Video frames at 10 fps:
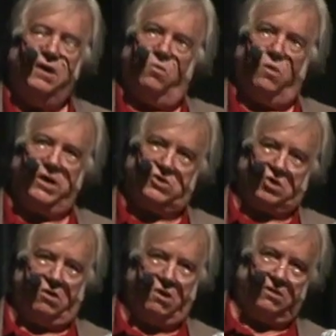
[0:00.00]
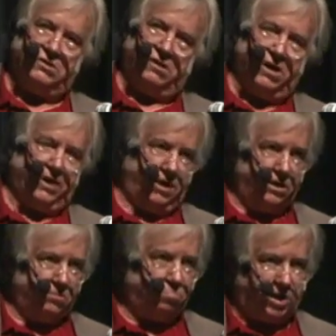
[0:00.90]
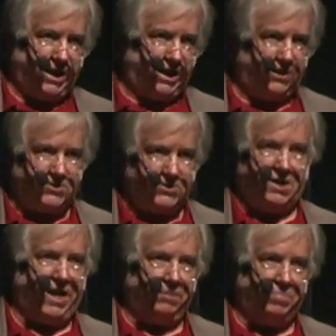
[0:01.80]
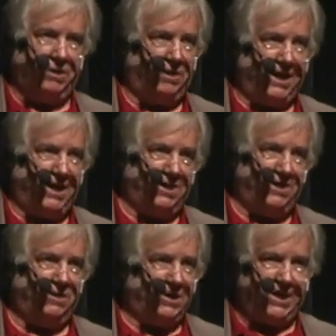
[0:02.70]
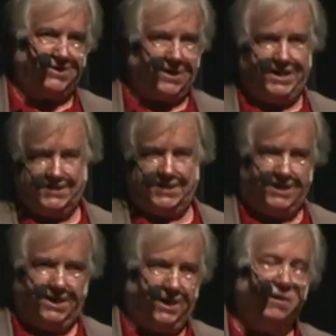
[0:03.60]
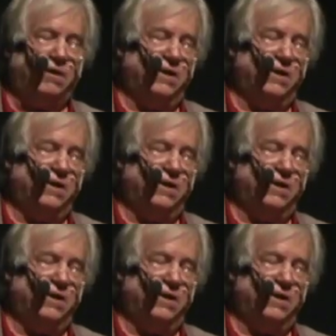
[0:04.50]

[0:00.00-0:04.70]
One is called uh, In Plane Site, P L A N E S I T E.